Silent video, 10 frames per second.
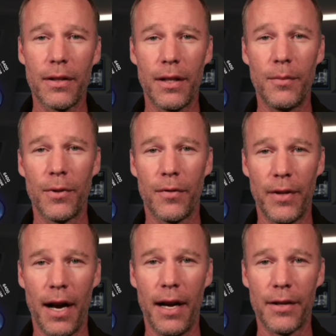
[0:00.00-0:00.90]
number of
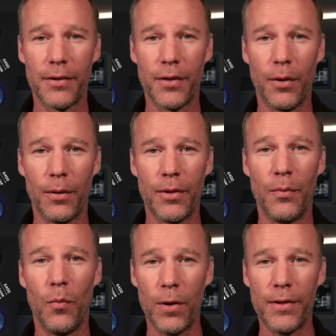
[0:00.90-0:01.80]
the ISO, the
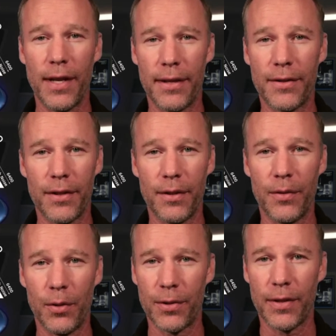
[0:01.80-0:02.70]
more sensitive
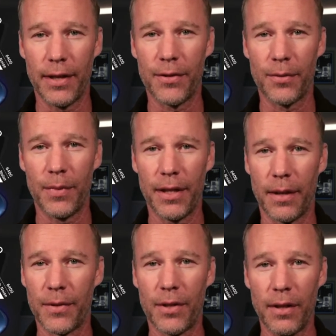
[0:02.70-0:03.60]
your sensor
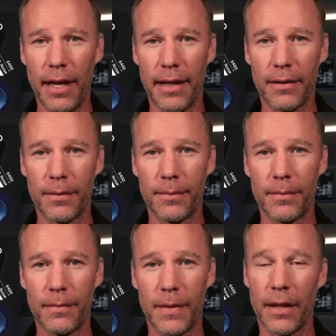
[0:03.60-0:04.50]
becomes to light.
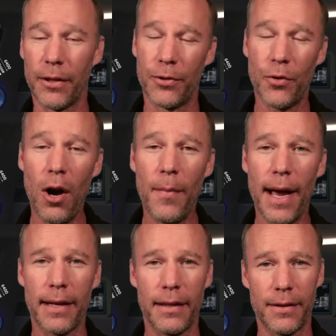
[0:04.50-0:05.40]
Now the
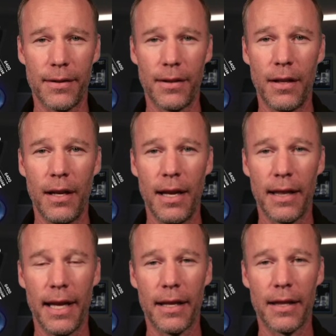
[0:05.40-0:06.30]
drawback is
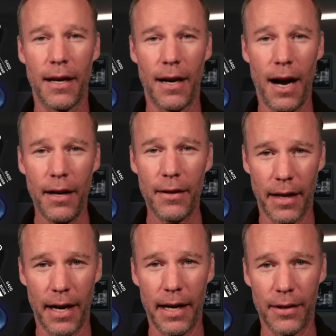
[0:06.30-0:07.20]
that the higher the
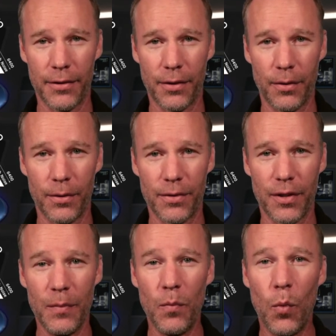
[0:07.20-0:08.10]
ISOs,
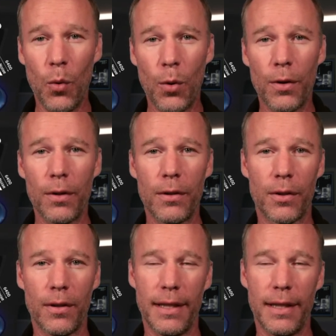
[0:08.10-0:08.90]
the more